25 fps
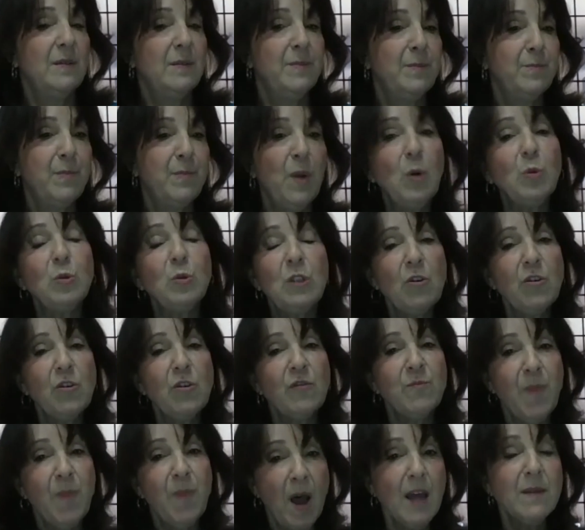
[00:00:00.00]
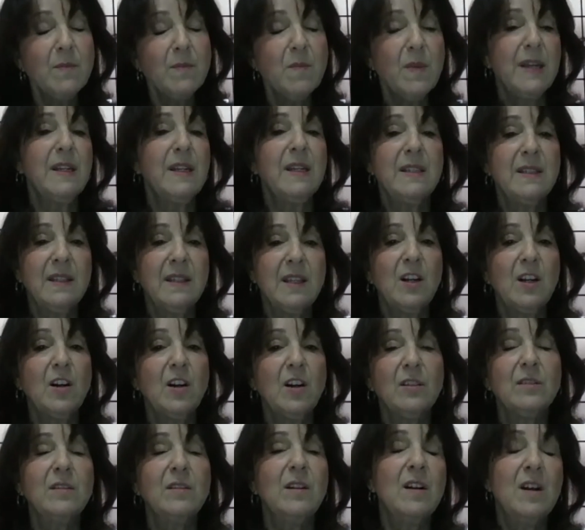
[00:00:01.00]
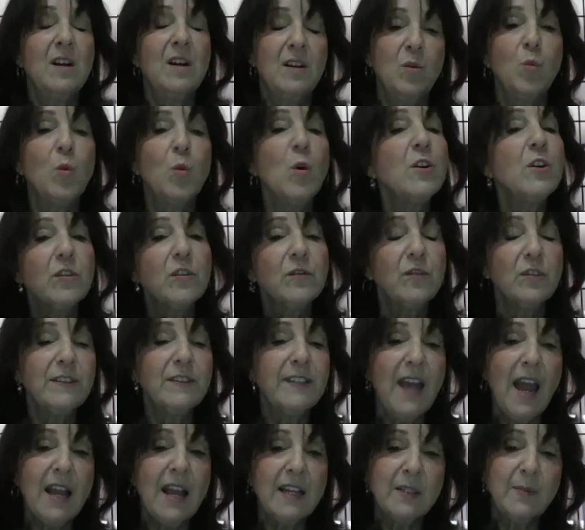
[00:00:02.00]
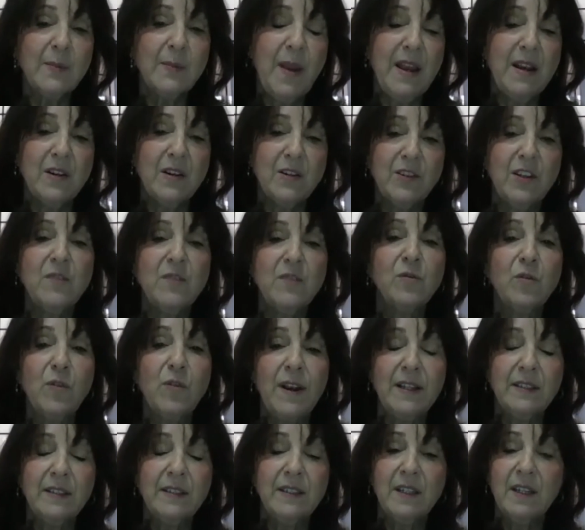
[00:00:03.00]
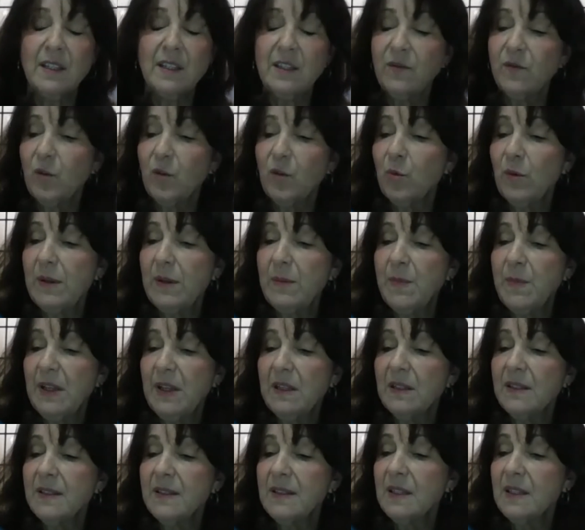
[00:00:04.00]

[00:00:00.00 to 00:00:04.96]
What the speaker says: boatload of bond monies that our wonderful taxpayers have granted us for rebuilds.